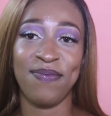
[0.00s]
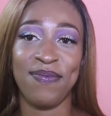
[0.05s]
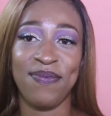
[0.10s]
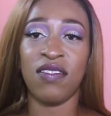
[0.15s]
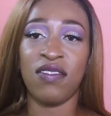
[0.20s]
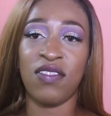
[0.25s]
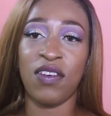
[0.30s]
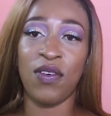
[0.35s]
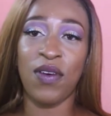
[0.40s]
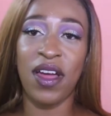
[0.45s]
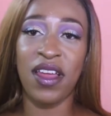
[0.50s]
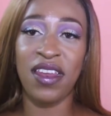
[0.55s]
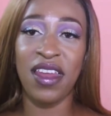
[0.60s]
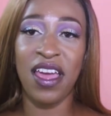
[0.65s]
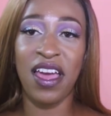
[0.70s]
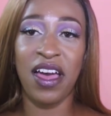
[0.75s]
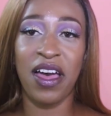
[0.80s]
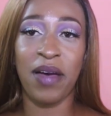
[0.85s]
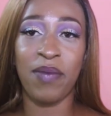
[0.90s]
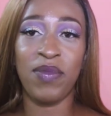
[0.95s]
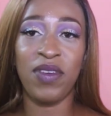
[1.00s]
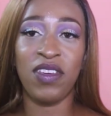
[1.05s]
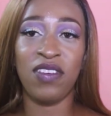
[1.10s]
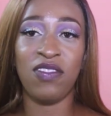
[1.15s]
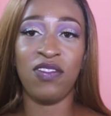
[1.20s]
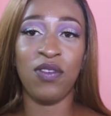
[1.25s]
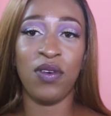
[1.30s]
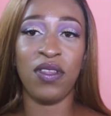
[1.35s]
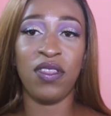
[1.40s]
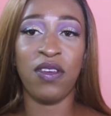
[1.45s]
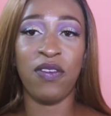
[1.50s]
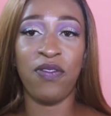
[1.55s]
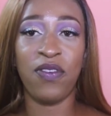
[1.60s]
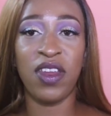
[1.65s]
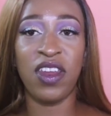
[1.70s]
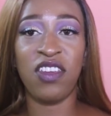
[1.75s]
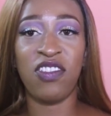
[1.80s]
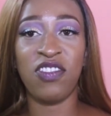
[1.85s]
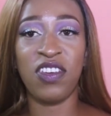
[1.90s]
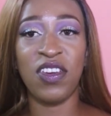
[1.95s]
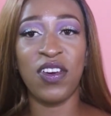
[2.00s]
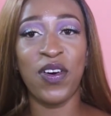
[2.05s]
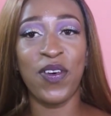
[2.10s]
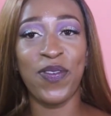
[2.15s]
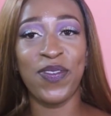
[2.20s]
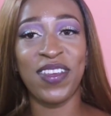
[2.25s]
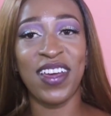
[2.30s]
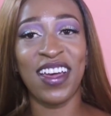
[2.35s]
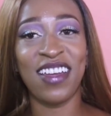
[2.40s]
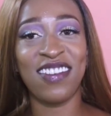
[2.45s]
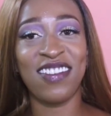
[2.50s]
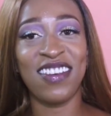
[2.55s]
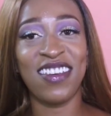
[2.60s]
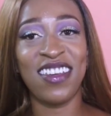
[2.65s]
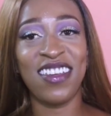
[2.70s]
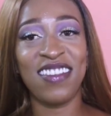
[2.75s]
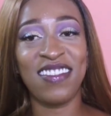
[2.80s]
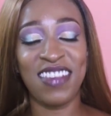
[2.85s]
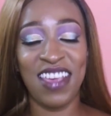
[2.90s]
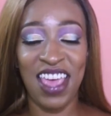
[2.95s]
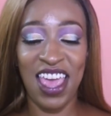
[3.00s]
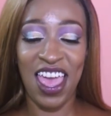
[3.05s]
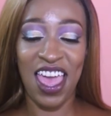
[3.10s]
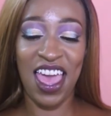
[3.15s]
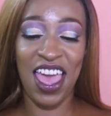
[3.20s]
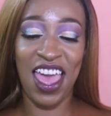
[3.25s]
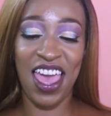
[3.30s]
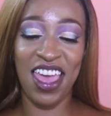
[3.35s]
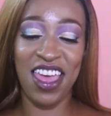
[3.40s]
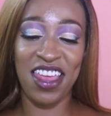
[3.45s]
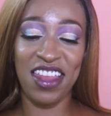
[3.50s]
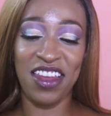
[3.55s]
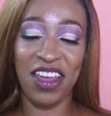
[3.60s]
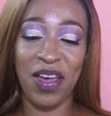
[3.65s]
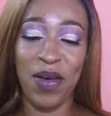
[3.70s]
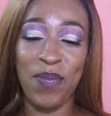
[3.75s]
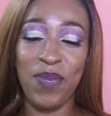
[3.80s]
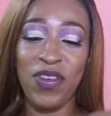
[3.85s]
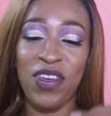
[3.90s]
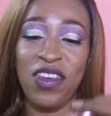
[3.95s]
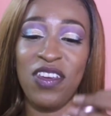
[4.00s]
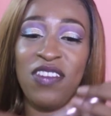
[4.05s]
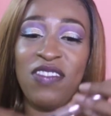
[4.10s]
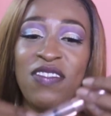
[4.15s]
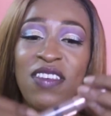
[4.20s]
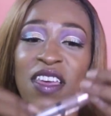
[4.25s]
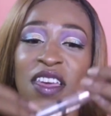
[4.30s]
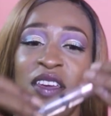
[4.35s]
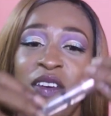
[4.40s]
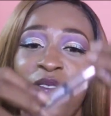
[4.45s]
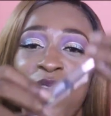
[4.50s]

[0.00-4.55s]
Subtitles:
So right now I'm just doing the finishing off touches, and I'm using